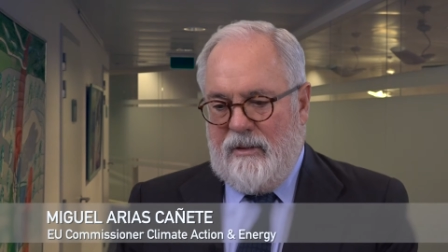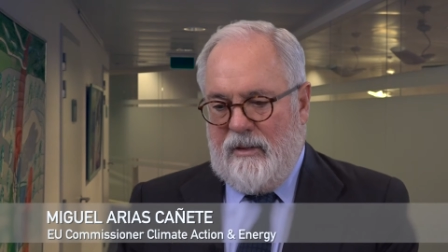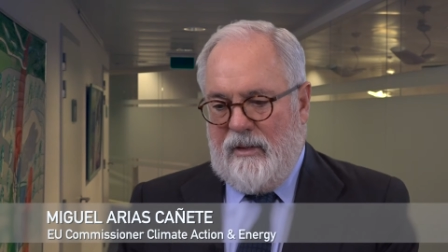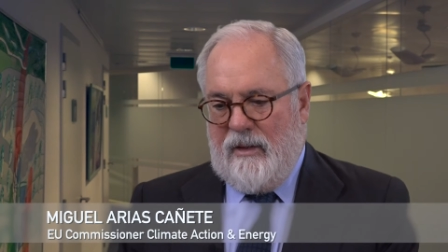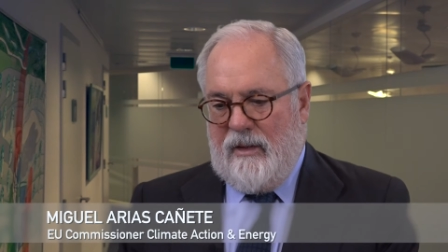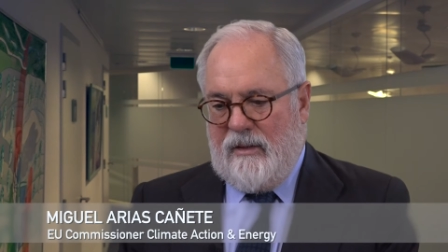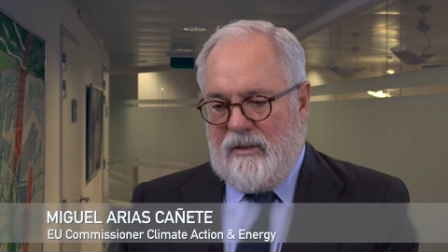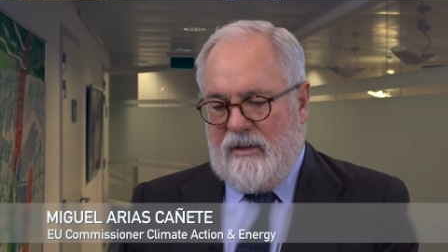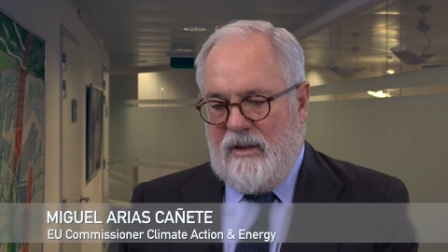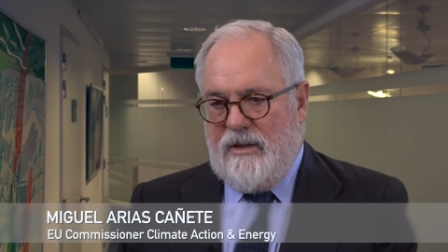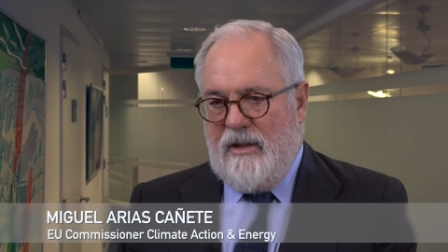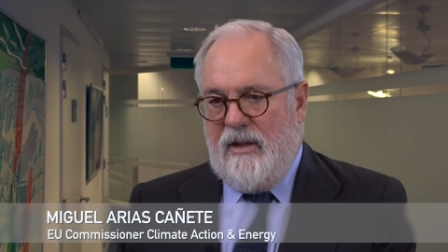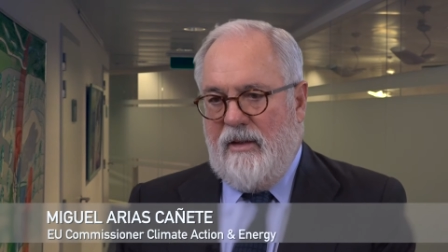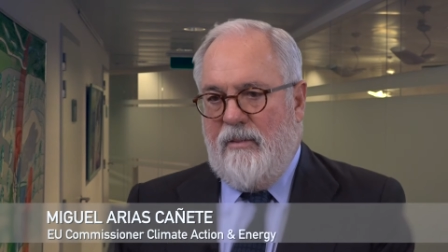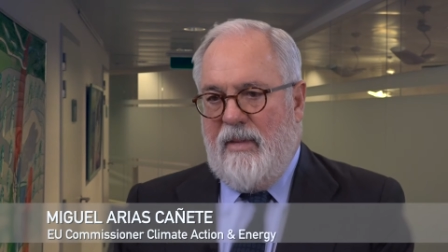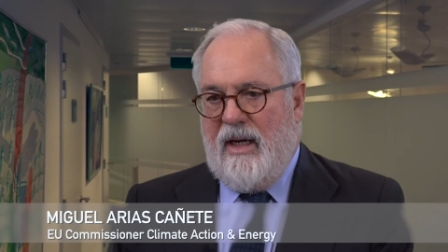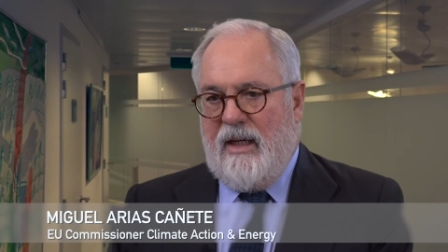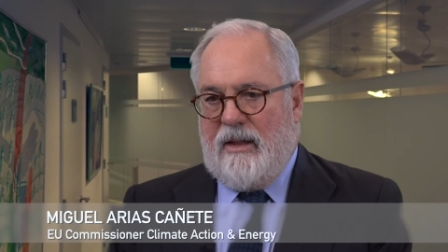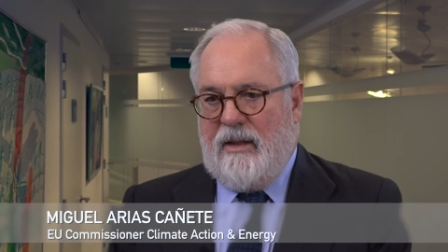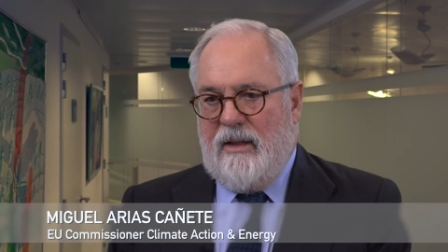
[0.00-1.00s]
electricity
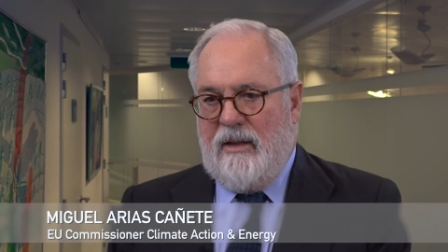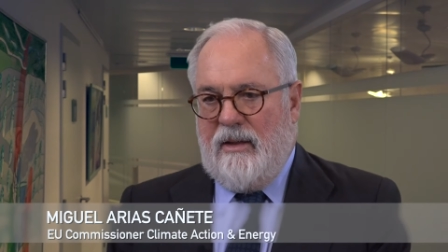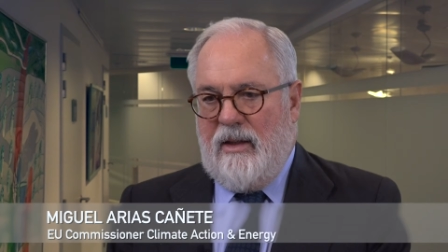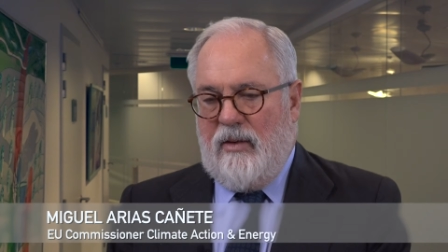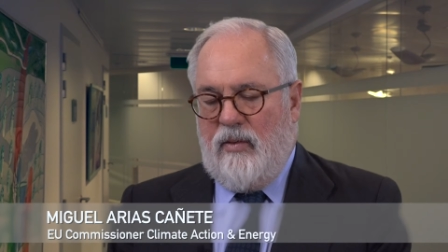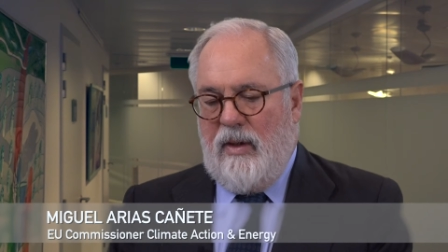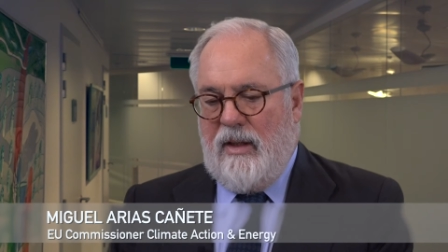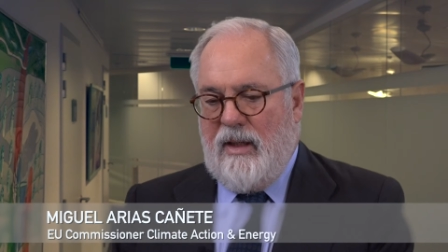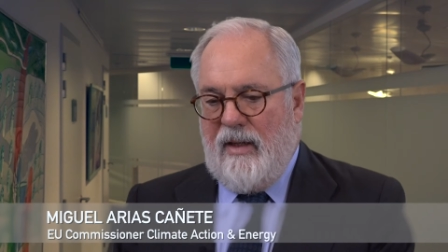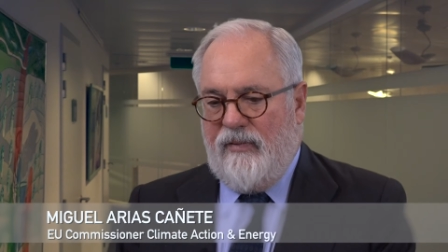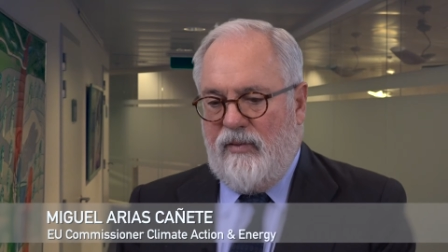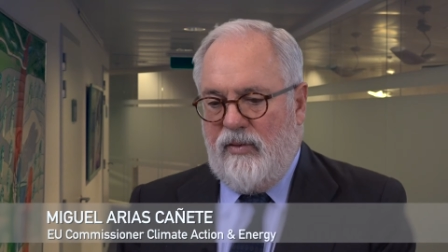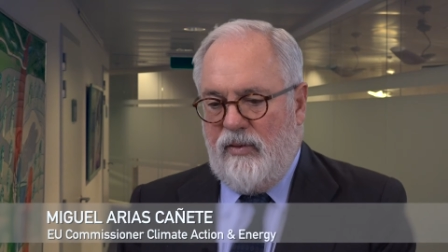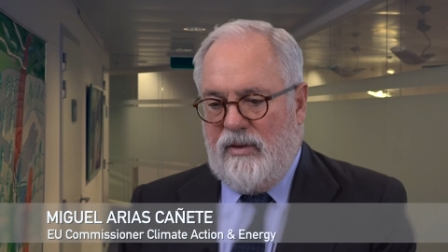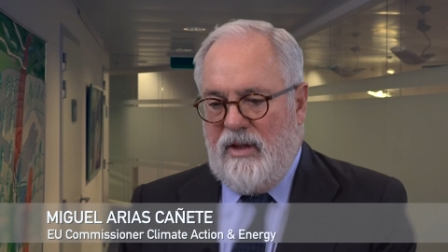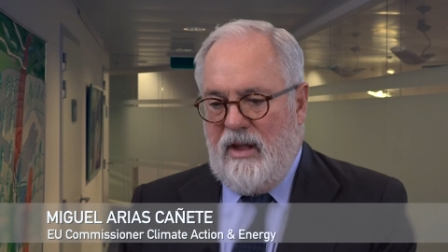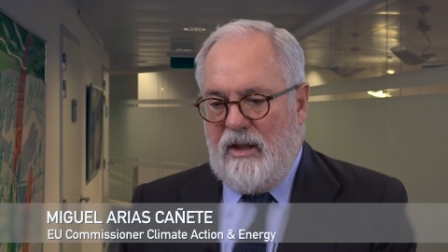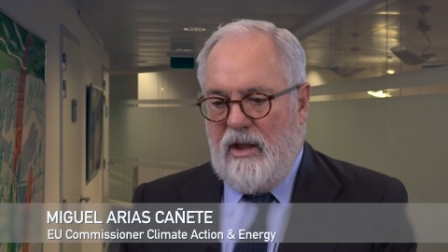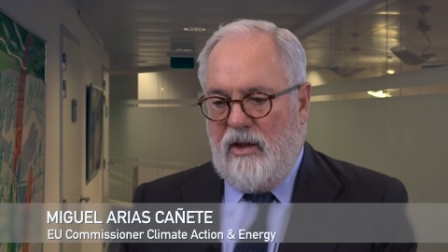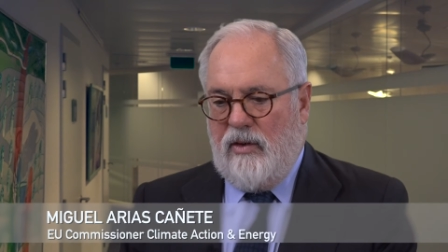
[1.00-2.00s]
market that we have to
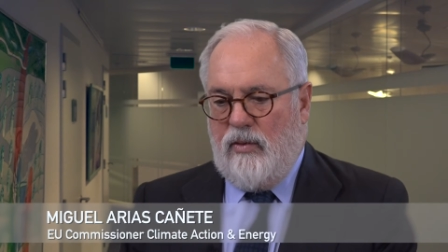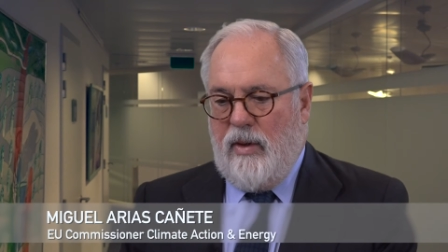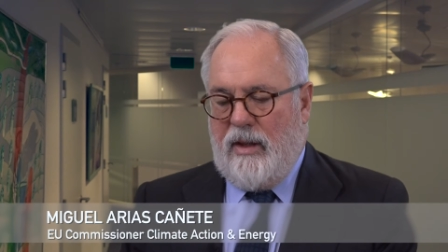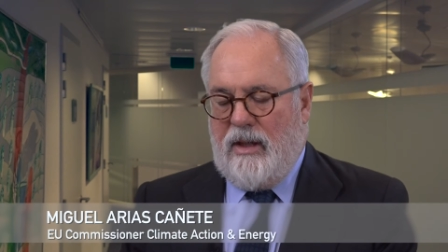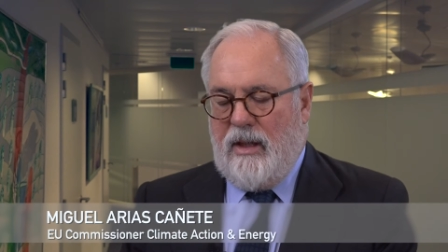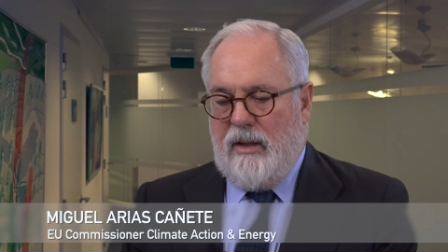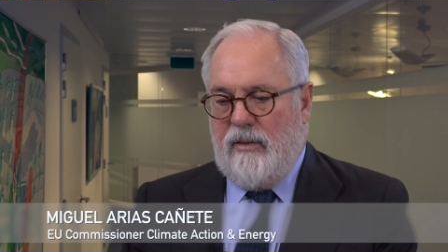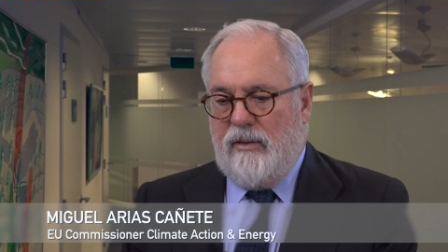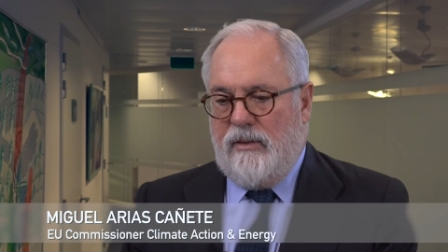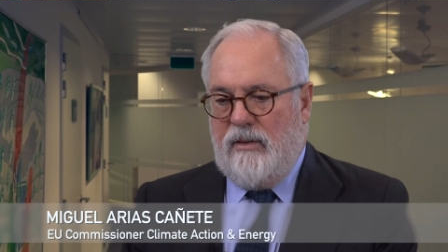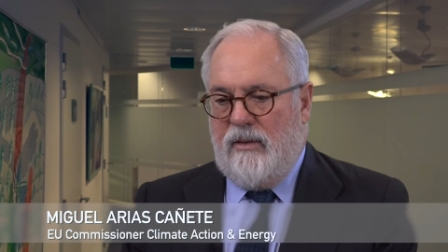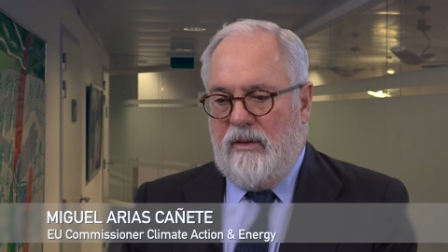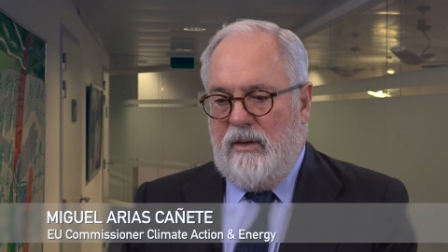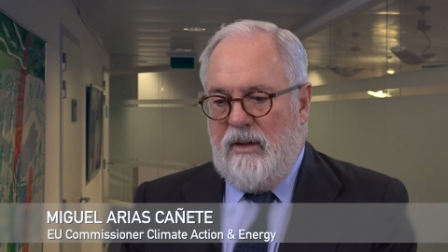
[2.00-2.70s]
take into account.